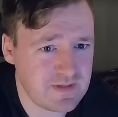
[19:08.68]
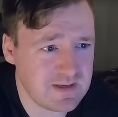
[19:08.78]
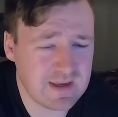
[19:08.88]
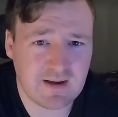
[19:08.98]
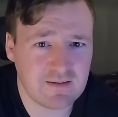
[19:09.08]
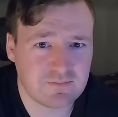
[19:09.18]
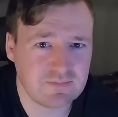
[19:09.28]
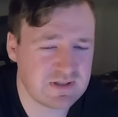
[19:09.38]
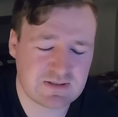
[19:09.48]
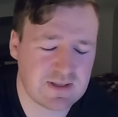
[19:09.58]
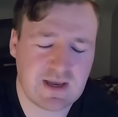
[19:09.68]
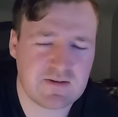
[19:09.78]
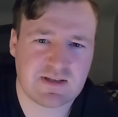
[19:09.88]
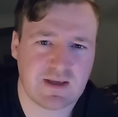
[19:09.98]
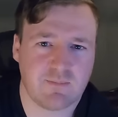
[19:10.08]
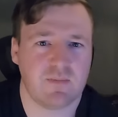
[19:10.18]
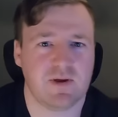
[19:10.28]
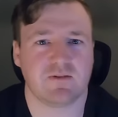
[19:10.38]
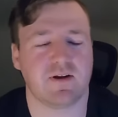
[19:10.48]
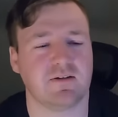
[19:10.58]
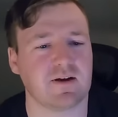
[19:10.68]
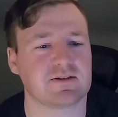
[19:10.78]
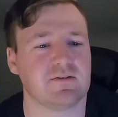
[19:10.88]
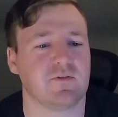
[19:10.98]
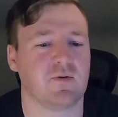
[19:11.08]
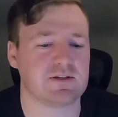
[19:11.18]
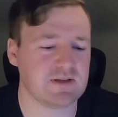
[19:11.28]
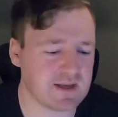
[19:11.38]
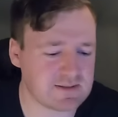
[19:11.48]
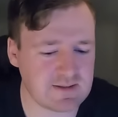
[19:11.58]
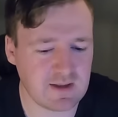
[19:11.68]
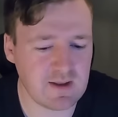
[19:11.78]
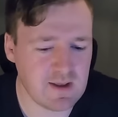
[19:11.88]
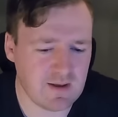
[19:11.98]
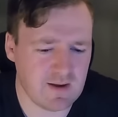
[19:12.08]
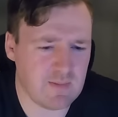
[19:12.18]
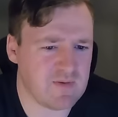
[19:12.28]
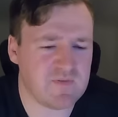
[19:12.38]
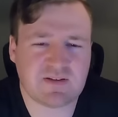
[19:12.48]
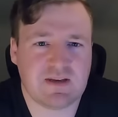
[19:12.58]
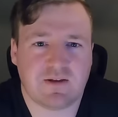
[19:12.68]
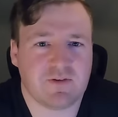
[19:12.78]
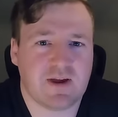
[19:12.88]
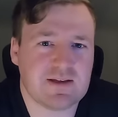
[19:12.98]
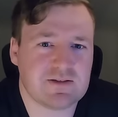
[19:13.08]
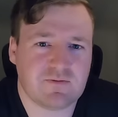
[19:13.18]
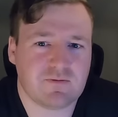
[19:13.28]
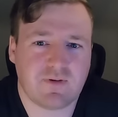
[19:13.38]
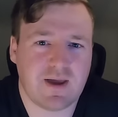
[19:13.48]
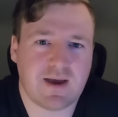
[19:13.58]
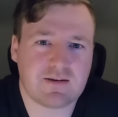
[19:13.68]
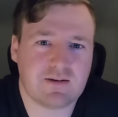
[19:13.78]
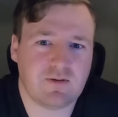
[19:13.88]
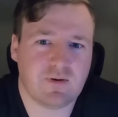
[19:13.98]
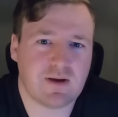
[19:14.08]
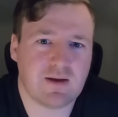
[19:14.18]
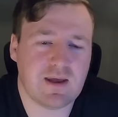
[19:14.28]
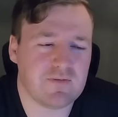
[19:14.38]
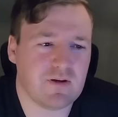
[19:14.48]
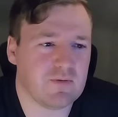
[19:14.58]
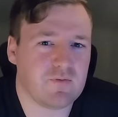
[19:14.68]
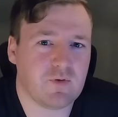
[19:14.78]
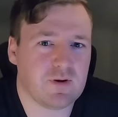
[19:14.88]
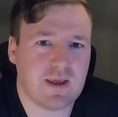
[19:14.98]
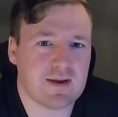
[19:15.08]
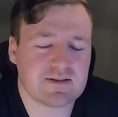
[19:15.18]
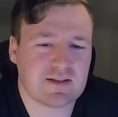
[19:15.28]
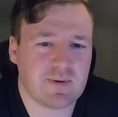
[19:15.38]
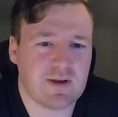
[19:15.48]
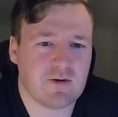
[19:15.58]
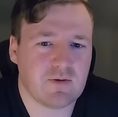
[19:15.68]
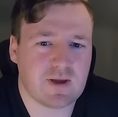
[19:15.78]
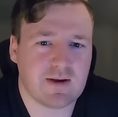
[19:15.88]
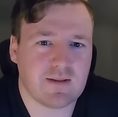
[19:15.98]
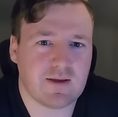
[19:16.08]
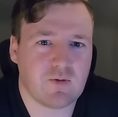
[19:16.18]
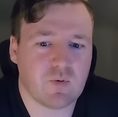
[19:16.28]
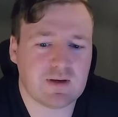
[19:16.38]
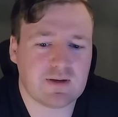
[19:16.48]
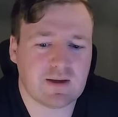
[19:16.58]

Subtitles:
Yeah, just like I was saying, point me in the right direction for what's next. If you've seen other guys react to AFL before, yeah, just let me know kind of like what